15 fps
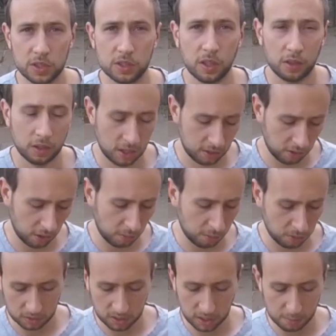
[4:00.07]
that you don't end up
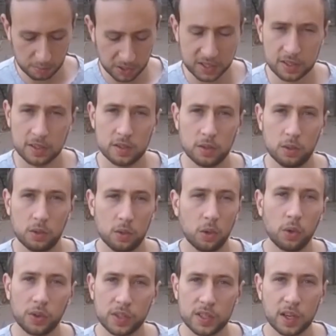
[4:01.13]
getting blisters or
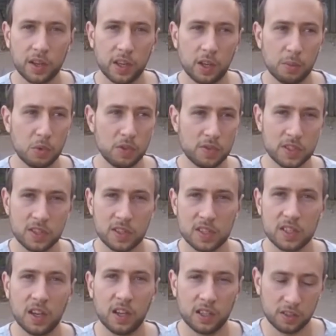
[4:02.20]
the tongue end up moving to the
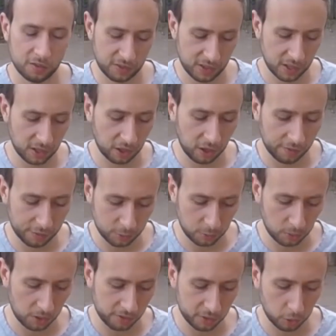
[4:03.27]
side and feeling
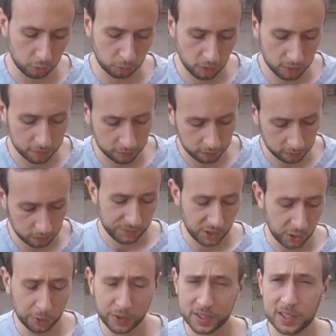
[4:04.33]
uncomfortable over long runs. The
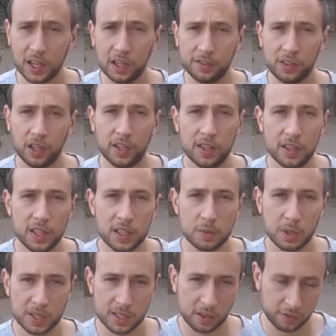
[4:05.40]
longest I've done in these
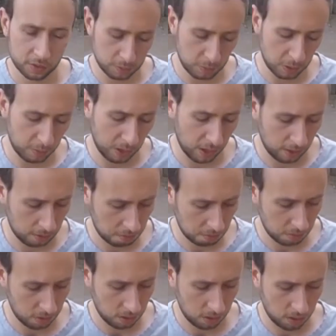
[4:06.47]
myself has been
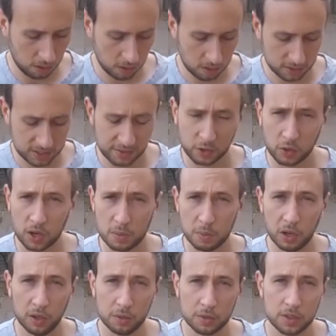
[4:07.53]
about 7 or 8
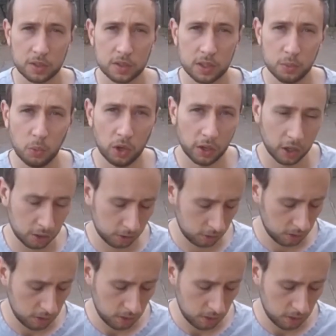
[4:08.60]
miles in one go.